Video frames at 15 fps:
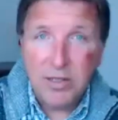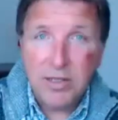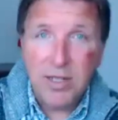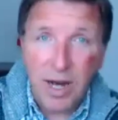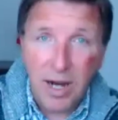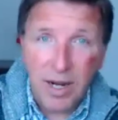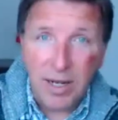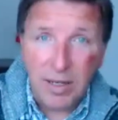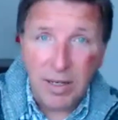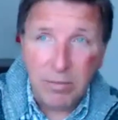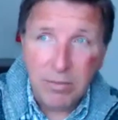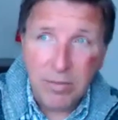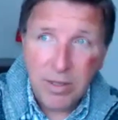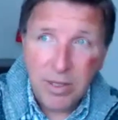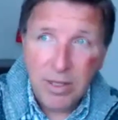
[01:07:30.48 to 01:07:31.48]
time
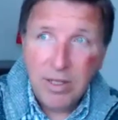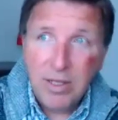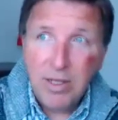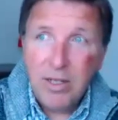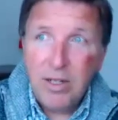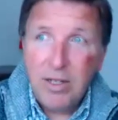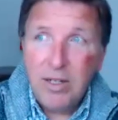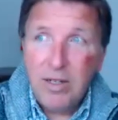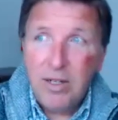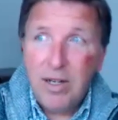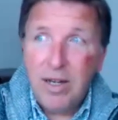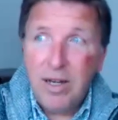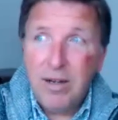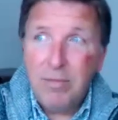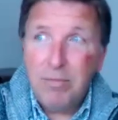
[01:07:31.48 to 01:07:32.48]

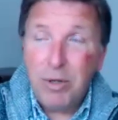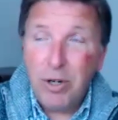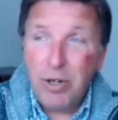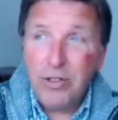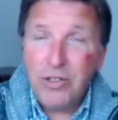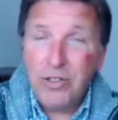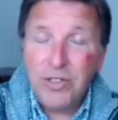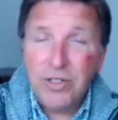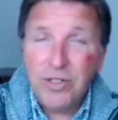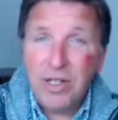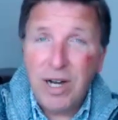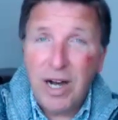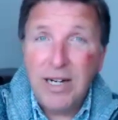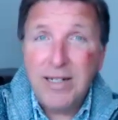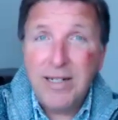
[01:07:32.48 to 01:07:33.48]
because
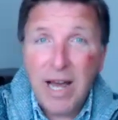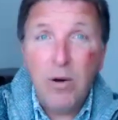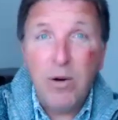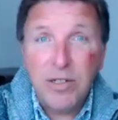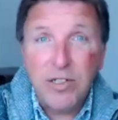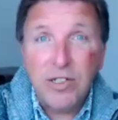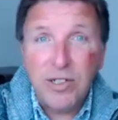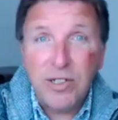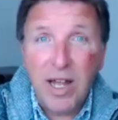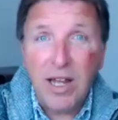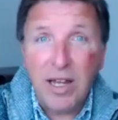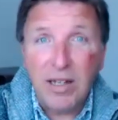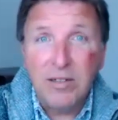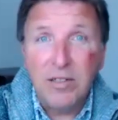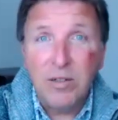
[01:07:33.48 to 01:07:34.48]
I now
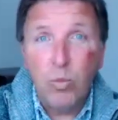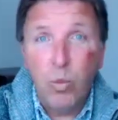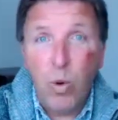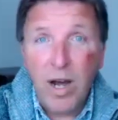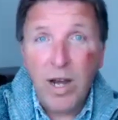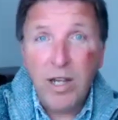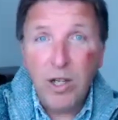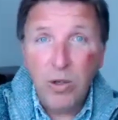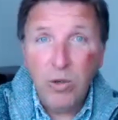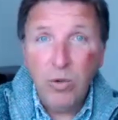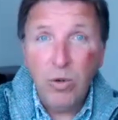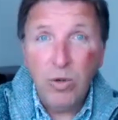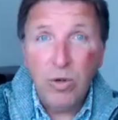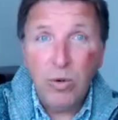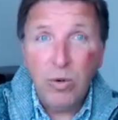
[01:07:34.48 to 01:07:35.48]
understand why
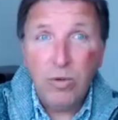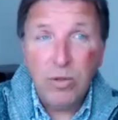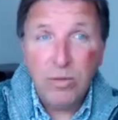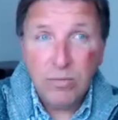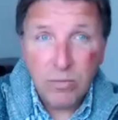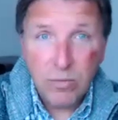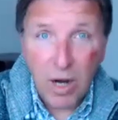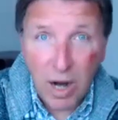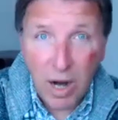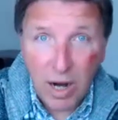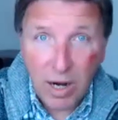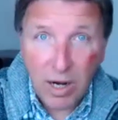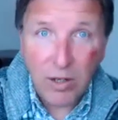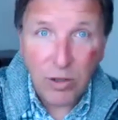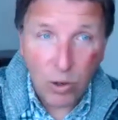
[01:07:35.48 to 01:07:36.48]
you
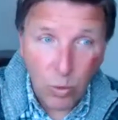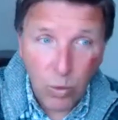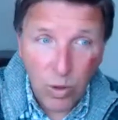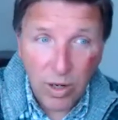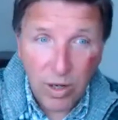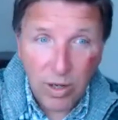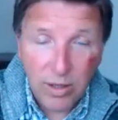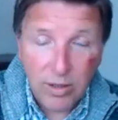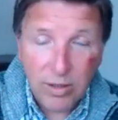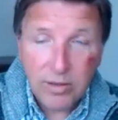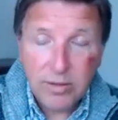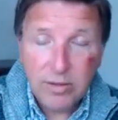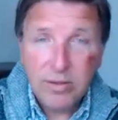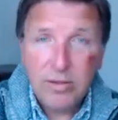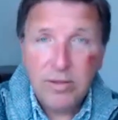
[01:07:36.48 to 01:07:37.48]
are or were
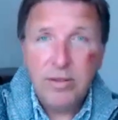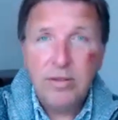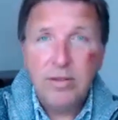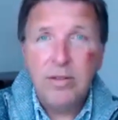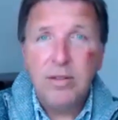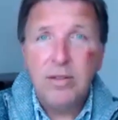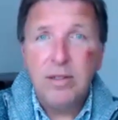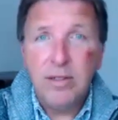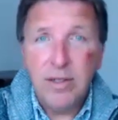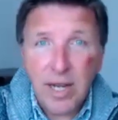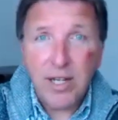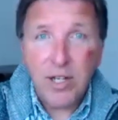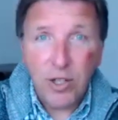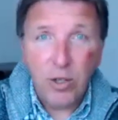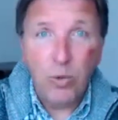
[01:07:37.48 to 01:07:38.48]

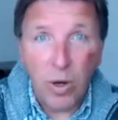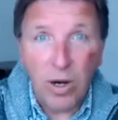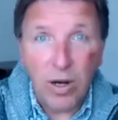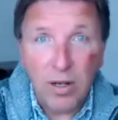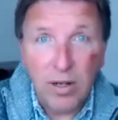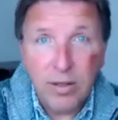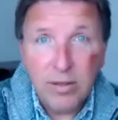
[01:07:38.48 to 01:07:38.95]
like you were,